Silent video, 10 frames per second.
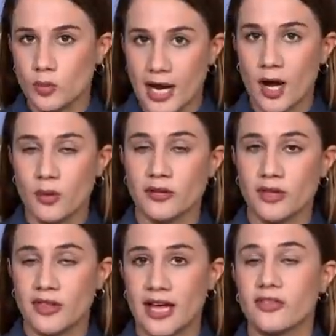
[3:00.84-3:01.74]
ground
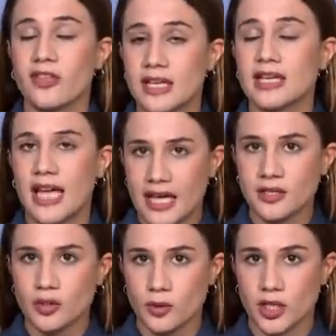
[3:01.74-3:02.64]
that they can
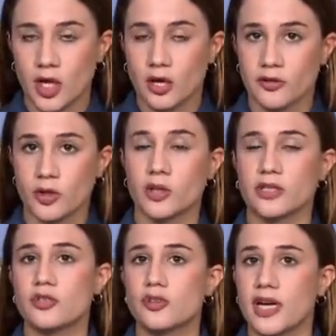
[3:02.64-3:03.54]
agree on. They're going
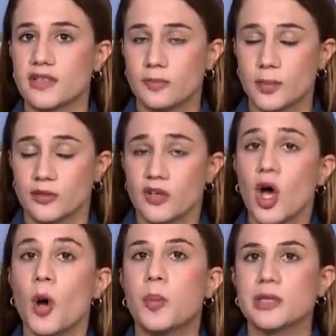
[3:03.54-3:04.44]
to try to build
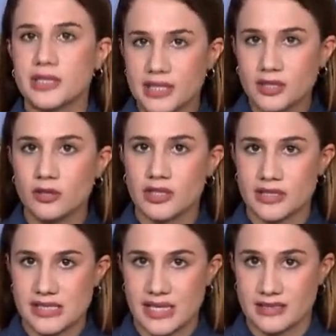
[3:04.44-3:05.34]
political
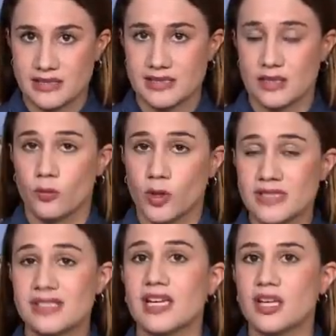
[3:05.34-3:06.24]
consensus, and
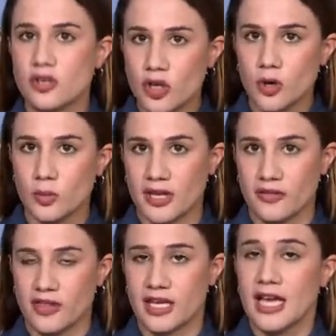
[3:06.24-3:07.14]
once they know that
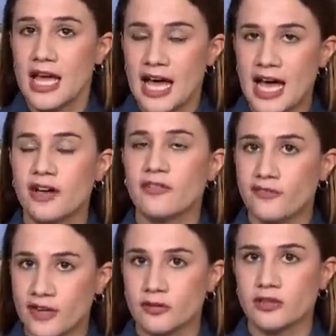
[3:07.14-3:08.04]
they have a
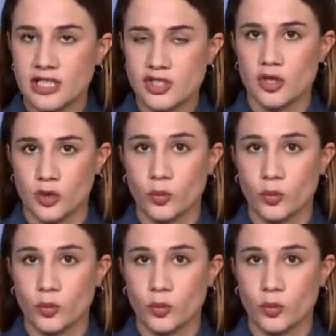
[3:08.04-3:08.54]
foundation on